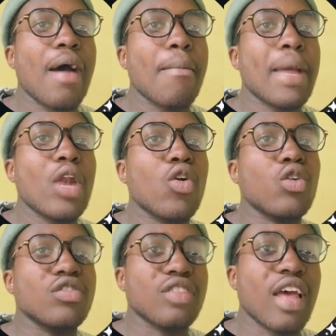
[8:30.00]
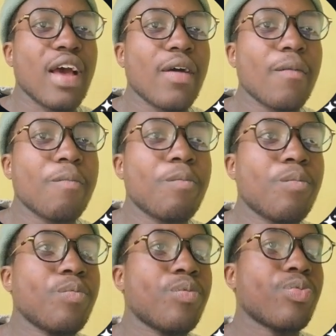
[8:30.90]
My logo is there,
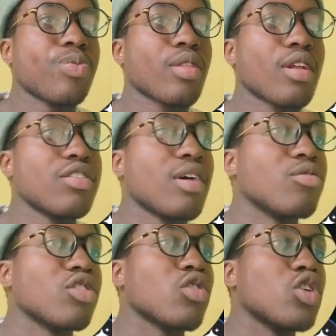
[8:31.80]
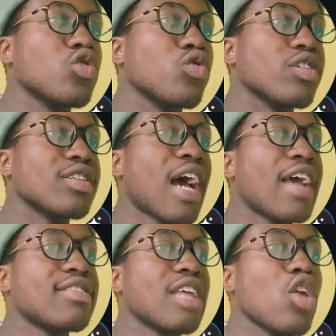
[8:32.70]
so I'm just going to
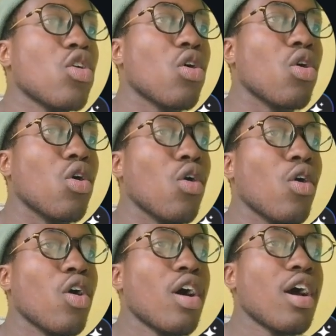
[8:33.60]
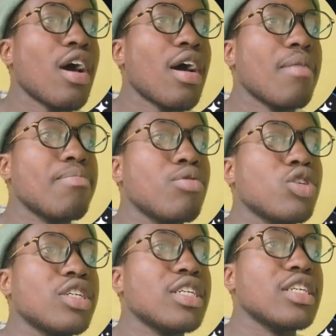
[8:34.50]
resize the logo,
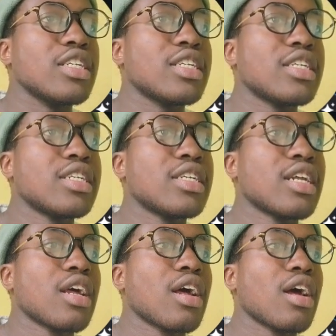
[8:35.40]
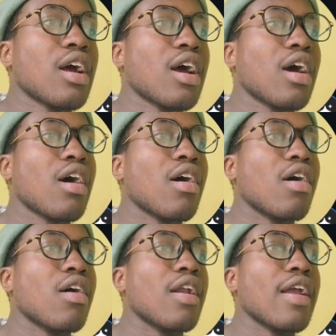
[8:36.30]
put it
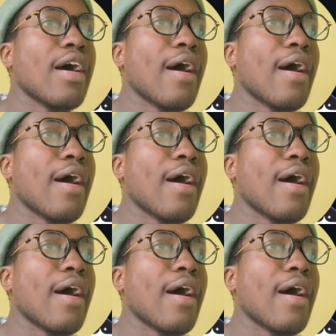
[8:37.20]
on